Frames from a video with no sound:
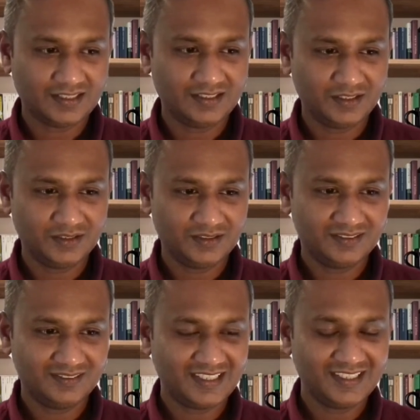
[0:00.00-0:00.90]
Thank you.
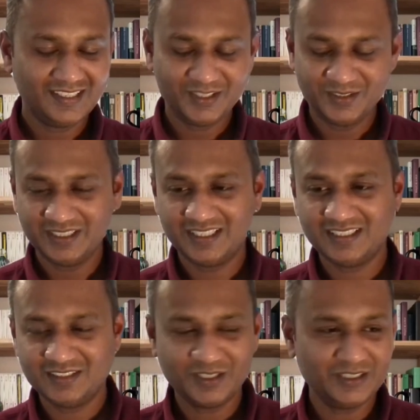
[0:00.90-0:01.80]
Thank you.
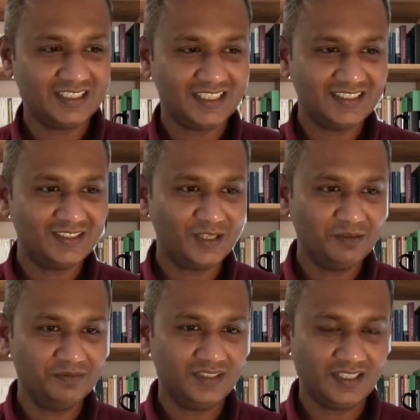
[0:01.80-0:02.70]
Hi, Josh. Hi,
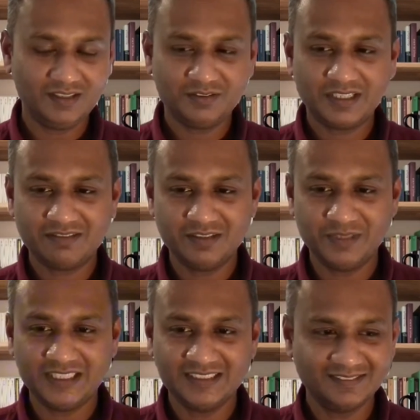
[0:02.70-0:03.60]
Tom. Thank you for having
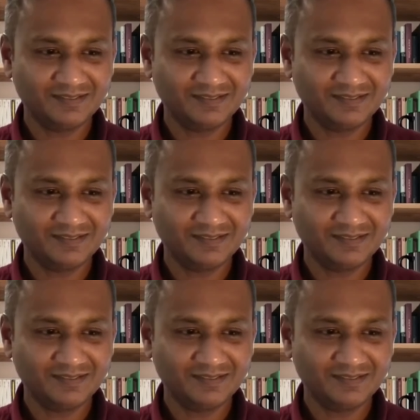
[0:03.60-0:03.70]
me.